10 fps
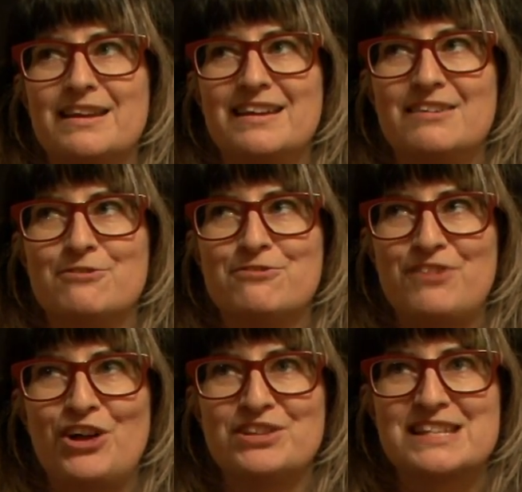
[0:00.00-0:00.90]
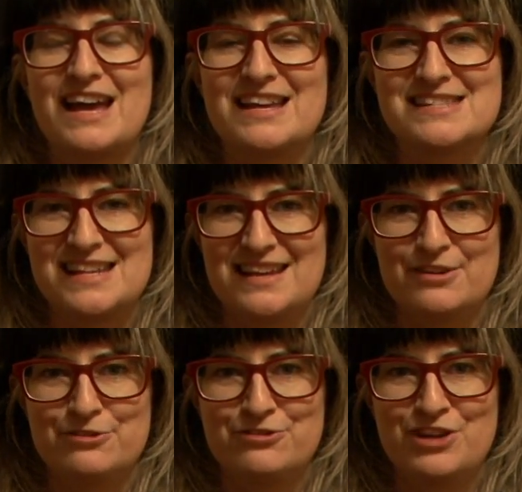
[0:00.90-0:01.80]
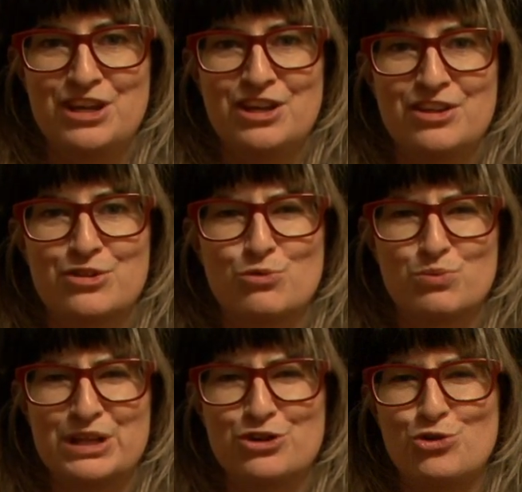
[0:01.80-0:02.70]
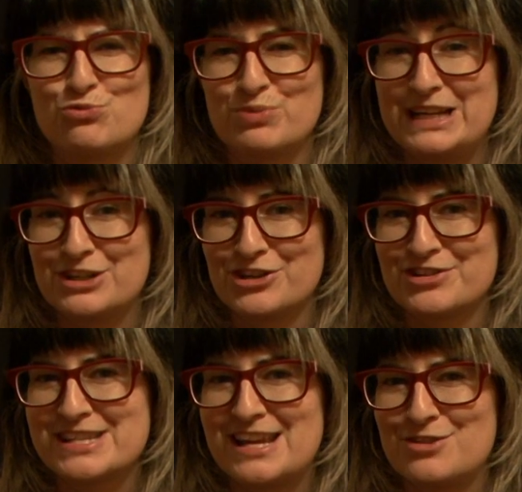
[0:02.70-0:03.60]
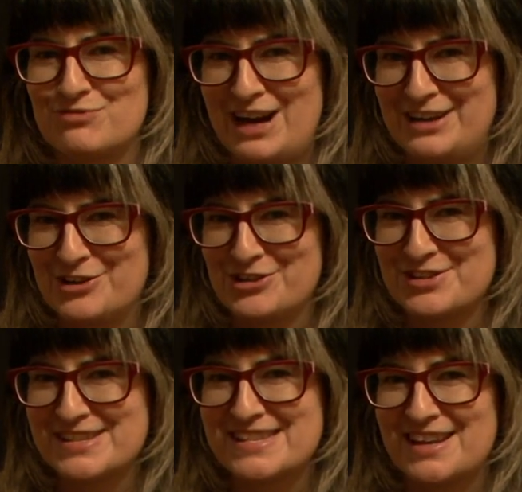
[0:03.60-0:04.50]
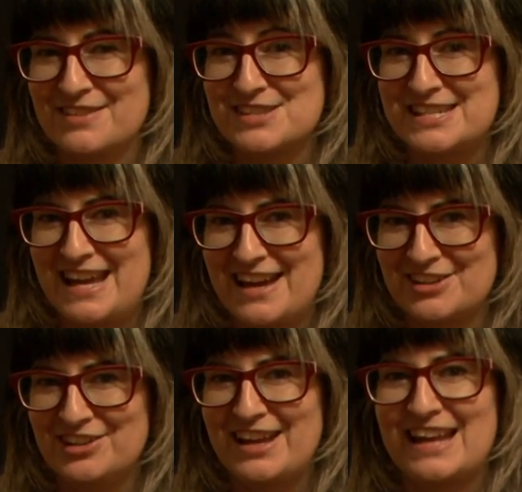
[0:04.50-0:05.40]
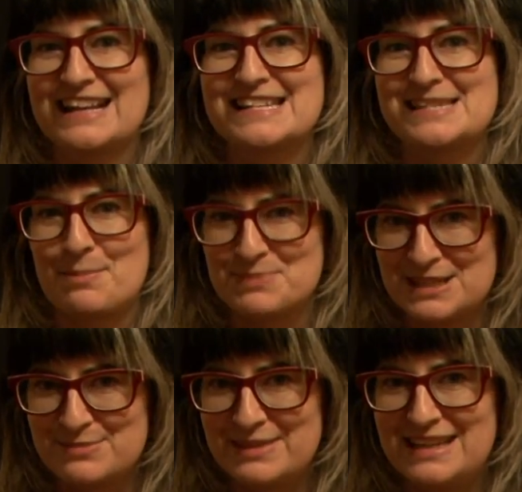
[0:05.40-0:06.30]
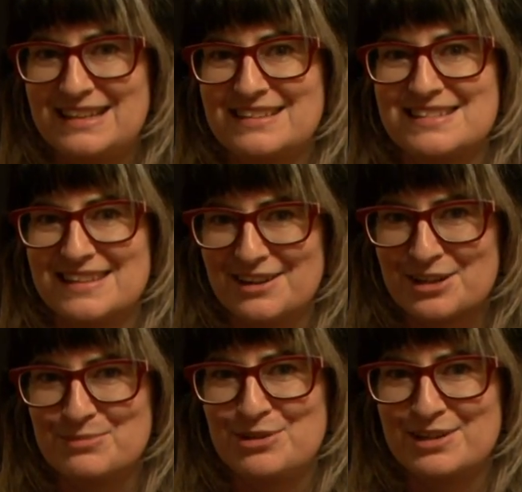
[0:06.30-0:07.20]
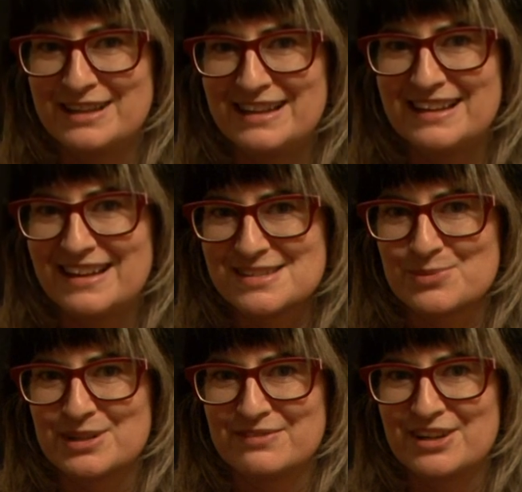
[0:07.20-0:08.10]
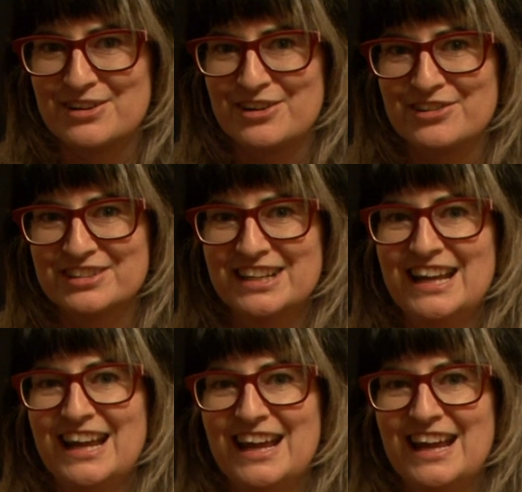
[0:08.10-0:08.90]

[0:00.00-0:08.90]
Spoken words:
it felt as if the real readers and writers of Seattle had accepted me into their community as one of their own.